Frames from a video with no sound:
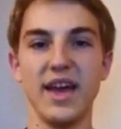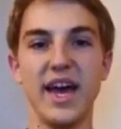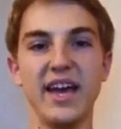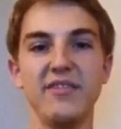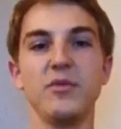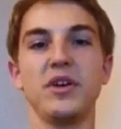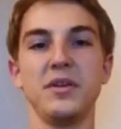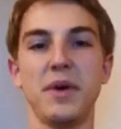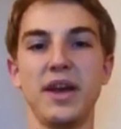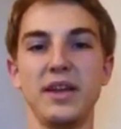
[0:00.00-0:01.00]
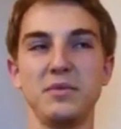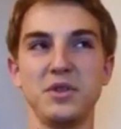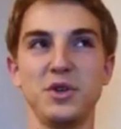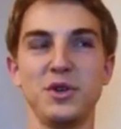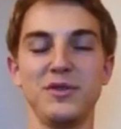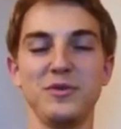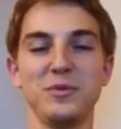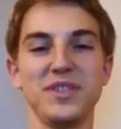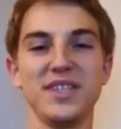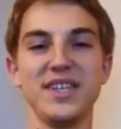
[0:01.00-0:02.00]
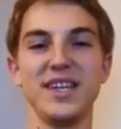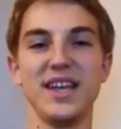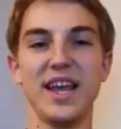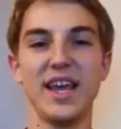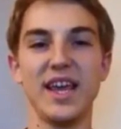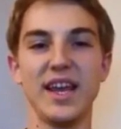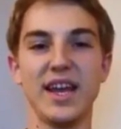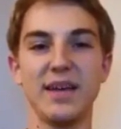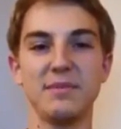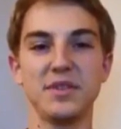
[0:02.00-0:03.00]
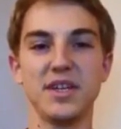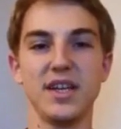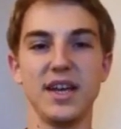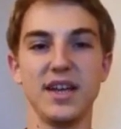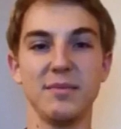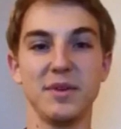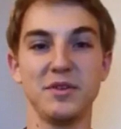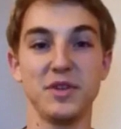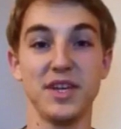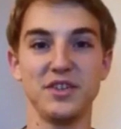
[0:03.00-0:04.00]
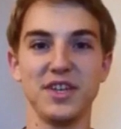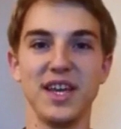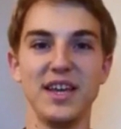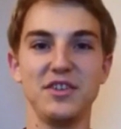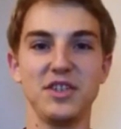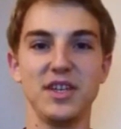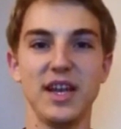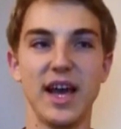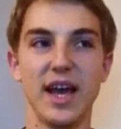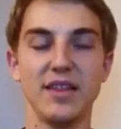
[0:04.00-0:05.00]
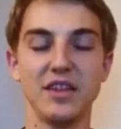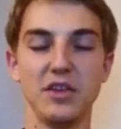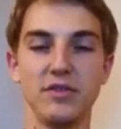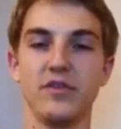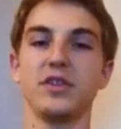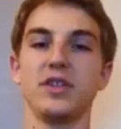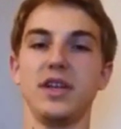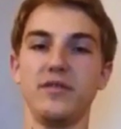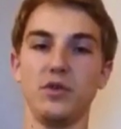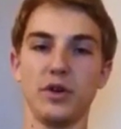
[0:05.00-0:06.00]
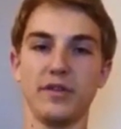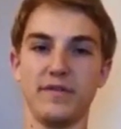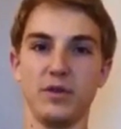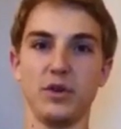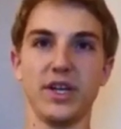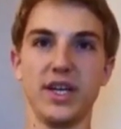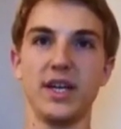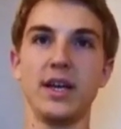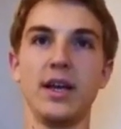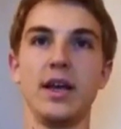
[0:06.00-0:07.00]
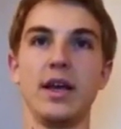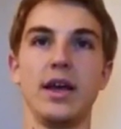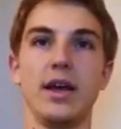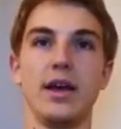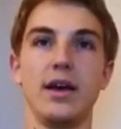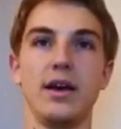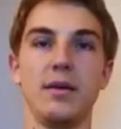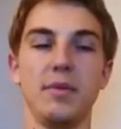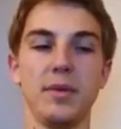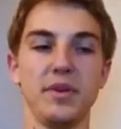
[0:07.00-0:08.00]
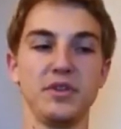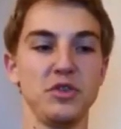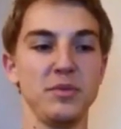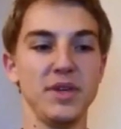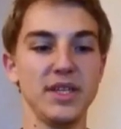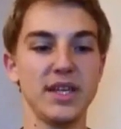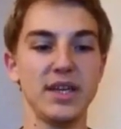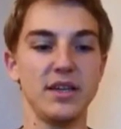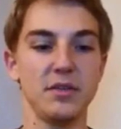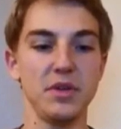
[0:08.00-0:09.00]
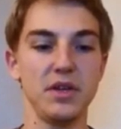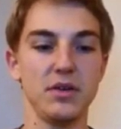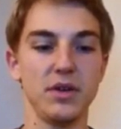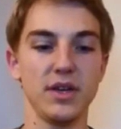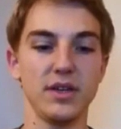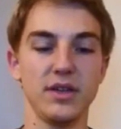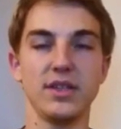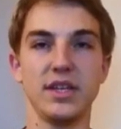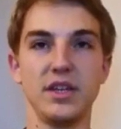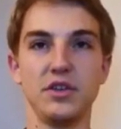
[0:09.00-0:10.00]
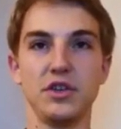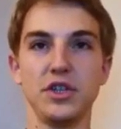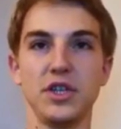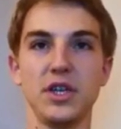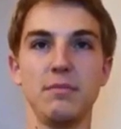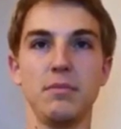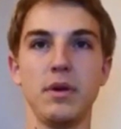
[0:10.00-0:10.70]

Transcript: Hi everyone, my name is Cody Rubenstein and I am studying elementary education at the University of North Florida. I'm extremely excited to be going into this internship.